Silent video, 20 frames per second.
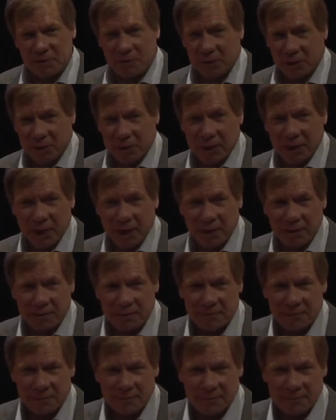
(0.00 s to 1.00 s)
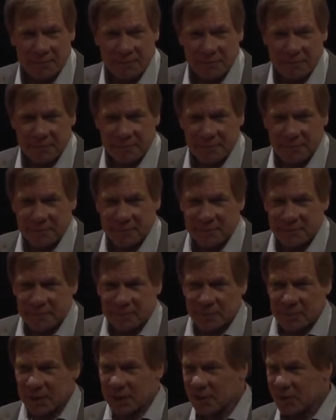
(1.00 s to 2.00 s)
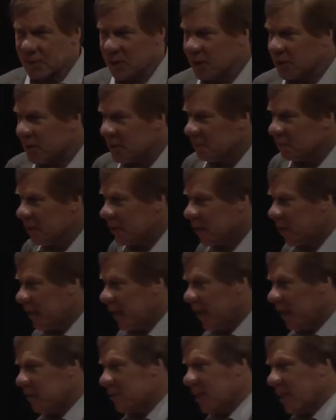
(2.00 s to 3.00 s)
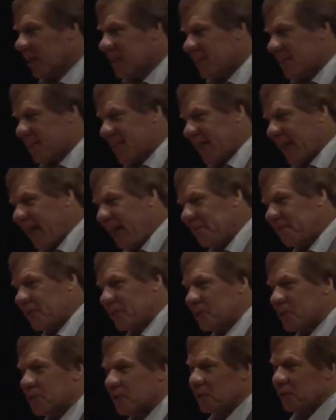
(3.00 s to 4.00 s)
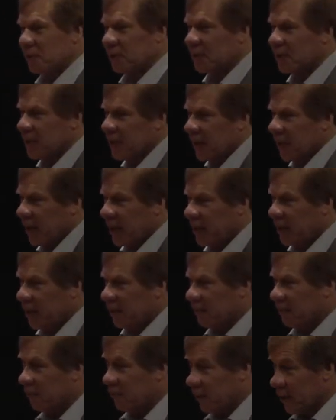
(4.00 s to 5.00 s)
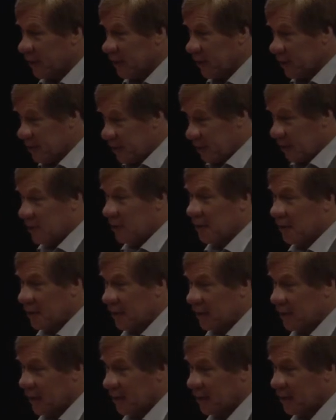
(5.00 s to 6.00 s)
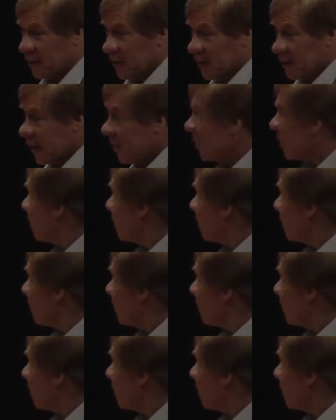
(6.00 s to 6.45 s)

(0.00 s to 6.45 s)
of root canals, because good root canals save the tooth, and therefore it's a good thing. And